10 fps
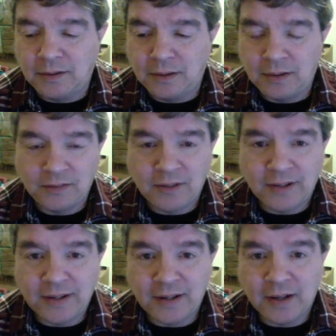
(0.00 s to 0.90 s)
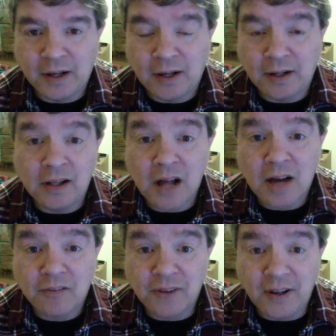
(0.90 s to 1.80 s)
It's like a clock
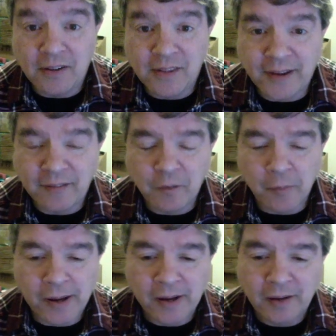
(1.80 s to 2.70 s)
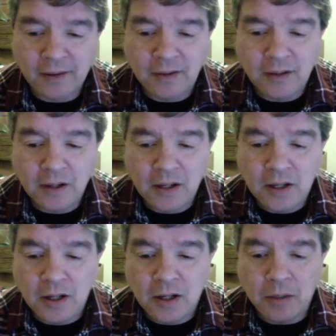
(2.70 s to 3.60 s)
fail thing for me.
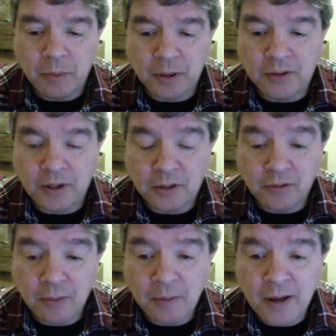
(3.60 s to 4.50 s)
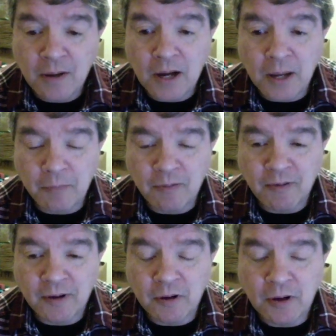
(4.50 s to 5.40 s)
But somehow I'm very
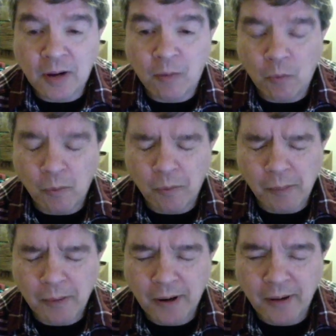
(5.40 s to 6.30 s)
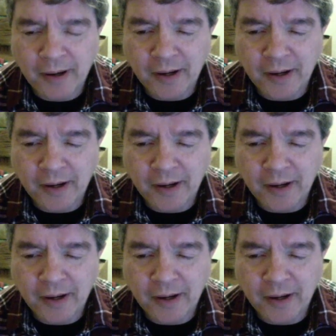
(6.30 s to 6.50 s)
good at wood repairing